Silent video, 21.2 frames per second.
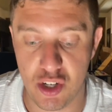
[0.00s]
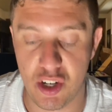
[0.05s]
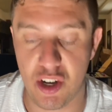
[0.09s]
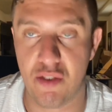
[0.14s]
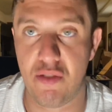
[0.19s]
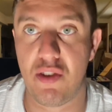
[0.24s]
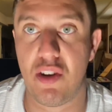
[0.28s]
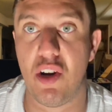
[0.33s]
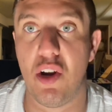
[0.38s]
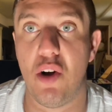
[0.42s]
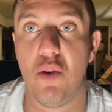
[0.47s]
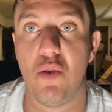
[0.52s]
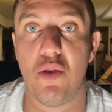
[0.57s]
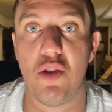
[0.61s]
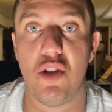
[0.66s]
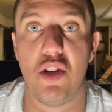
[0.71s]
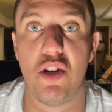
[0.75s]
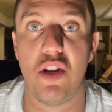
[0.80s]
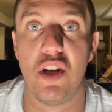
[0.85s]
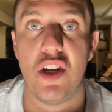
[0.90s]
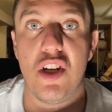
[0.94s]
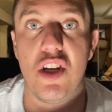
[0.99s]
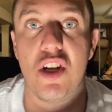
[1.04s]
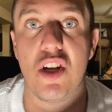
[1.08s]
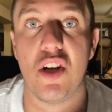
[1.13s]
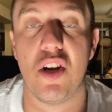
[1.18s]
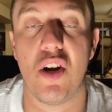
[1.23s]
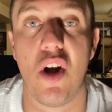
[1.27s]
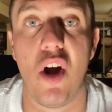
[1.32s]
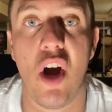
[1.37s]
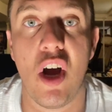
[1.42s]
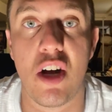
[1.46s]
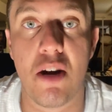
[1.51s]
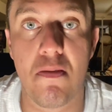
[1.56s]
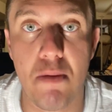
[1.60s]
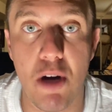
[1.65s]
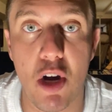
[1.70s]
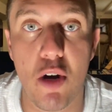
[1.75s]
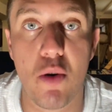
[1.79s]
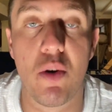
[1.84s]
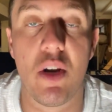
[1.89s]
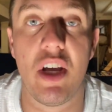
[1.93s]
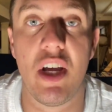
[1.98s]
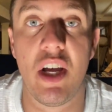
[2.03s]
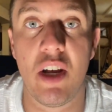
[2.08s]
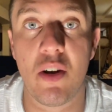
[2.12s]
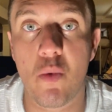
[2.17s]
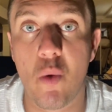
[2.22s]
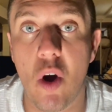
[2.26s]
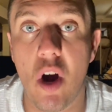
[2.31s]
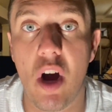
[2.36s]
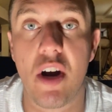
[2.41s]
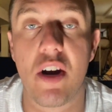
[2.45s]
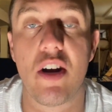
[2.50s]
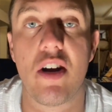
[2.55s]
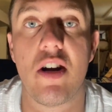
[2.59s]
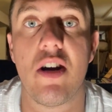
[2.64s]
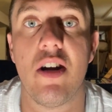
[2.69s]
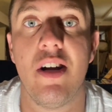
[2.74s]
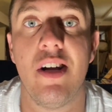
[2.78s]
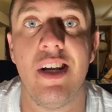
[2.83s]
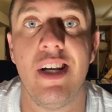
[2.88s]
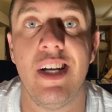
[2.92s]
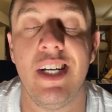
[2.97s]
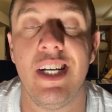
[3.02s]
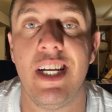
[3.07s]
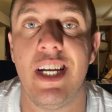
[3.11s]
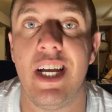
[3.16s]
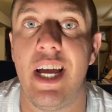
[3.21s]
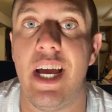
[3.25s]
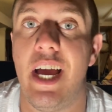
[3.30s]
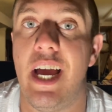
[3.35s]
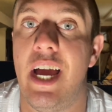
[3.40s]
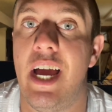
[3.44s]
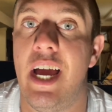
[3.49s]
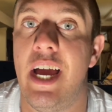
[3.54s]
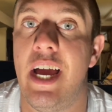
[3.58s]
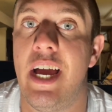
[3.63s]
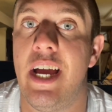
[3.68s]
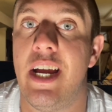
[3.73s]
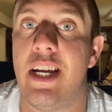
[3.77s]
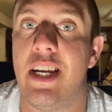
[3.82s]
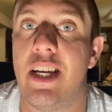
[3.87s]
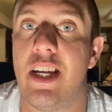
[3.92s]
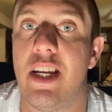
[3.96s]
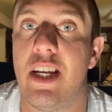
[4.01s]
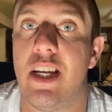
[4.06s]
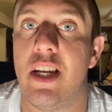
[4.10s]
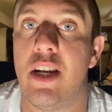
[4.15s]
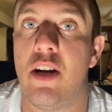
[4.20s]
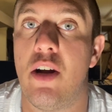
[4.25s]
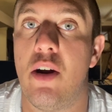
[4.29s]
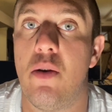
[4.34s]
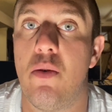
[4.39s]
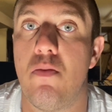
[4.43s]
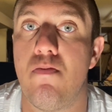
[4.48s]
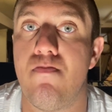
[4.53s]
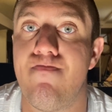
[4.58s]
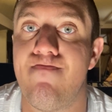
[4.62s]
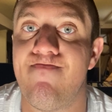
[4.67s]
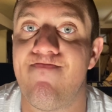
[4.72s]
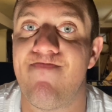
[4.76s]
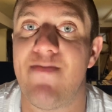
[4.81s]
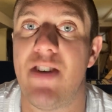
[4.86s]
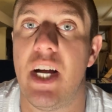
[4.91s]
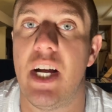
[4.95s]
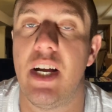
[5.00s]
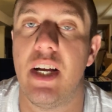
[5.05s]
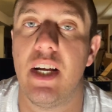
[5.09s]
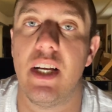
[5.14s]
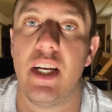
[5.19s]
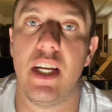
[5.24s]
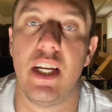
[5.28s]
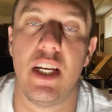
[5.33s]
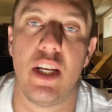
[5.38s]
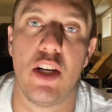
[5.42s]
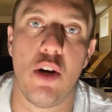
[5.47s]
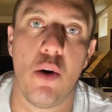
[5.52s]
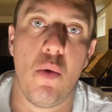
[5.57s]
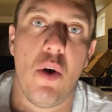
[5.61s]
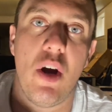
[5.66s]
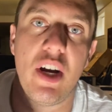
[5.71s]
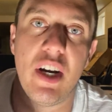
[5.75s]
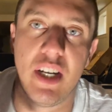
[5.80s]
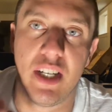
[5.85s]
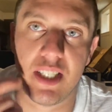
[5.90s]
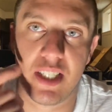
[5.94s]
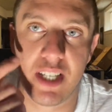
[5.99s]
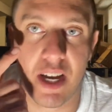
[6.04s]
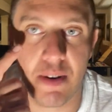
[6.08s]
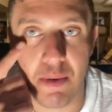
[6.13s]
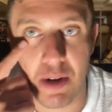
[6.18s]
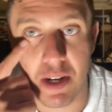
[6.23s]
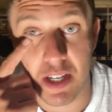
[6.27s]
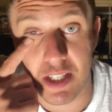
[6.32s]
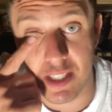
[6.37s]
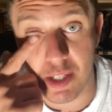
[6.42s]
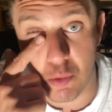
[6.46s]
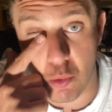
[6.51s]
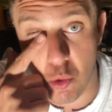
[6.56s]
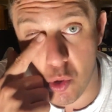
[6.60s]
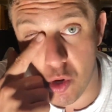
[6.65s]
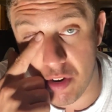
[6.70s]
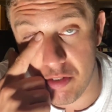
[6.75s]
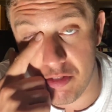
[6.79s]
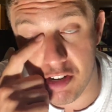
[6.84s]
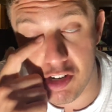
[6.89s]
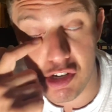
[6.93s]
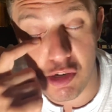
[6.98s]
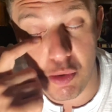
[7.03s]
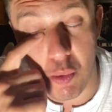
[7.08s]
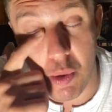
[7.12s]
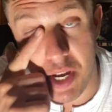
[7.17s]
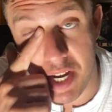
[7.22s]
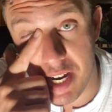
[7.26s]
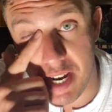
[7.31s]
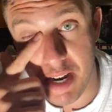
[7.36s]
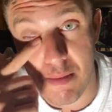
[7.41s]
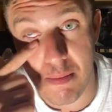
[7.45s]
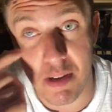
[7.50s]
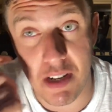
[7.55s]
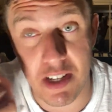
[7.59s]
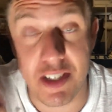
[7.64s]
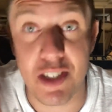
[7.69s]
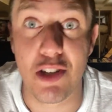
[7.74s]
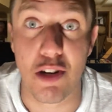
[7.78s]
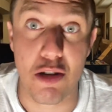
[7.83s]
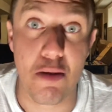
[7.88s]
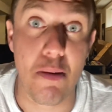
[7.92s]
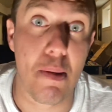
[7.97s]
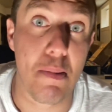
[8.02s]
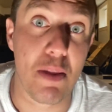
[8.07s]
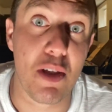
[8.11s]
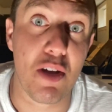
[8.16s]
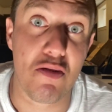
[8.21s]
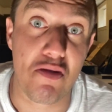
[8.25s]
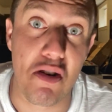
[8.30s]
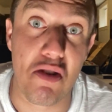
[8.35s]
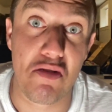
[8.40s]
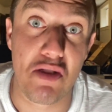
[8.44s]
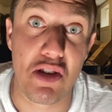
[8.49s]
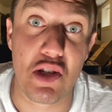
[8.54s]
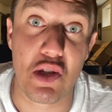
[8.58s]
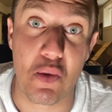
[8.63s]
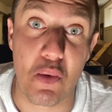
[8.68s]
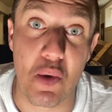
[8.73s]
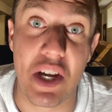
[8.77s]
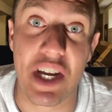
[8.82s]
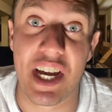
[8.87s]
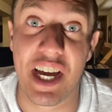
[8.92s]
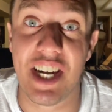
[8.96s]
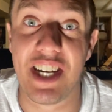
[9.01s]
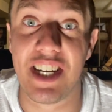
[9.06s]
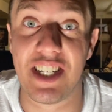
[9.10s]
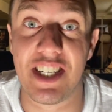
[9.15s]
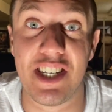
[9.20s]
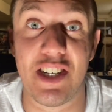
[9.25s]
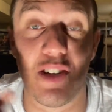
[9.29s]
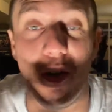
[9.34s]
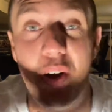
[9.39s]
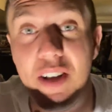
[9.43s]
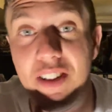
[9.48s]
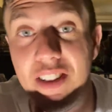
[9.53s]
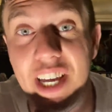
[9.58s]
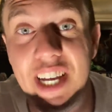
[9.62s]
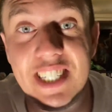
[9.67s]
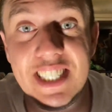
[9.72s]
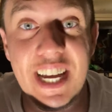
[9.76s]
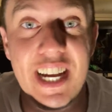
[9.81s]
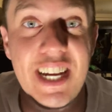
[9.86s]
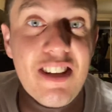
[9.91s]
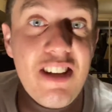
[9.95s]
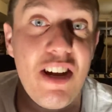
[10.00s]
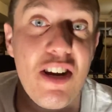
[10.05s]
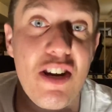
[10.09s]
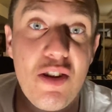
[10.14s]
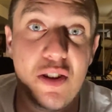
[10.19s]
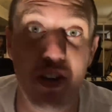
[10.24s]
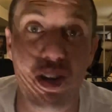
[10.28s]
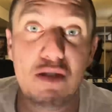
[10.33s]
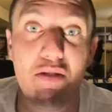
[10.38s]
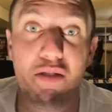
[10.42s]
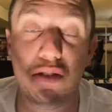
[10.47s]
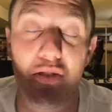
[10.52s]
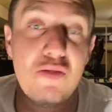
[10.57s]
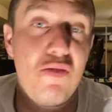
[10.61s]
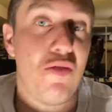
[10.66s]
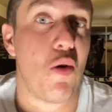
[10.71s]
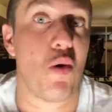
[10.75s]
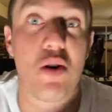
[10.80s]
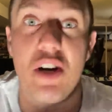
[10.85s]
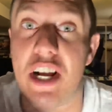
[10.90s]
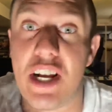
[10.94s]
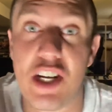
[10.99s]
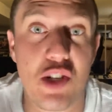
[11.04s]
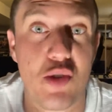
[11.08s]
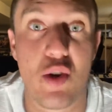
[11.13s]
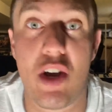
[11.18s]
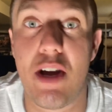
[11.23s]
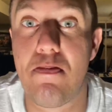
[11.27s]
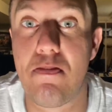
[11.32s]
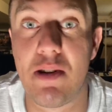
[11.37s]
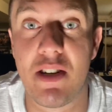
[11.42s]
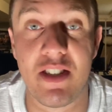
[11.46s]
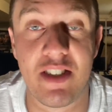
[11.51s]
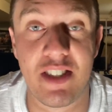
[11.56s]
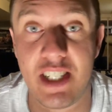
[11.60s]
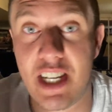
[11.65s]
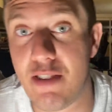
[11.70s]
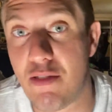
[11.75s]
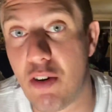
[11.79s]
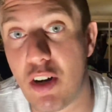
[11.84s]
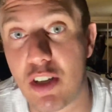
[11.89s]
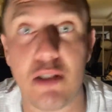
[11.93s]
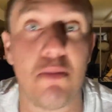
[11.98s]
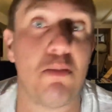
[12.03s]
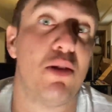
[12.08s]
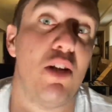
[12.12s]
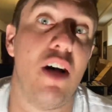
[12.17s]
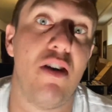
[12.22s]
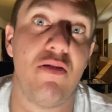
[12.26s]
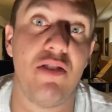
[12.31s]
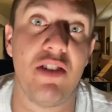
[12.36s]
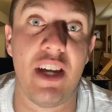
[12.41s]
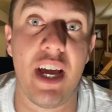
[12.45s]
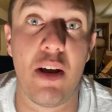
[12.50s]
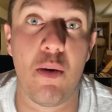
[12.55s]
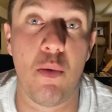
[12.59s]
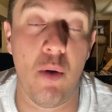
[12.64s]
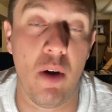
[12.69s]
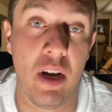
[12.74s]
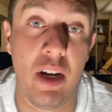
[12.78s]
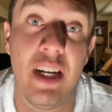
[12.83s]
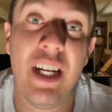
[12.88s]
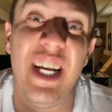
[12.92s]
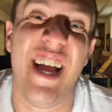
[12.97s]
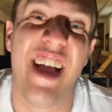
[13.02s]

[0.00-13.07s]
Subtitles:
If you're on a boat in water and you don't want to, I'm not going to say ruin a fishing weekend, because, you might be there for a fishing weekend and, Lake St. Clair, you're there for a 4-day trip and Steve hooks himself in day 1.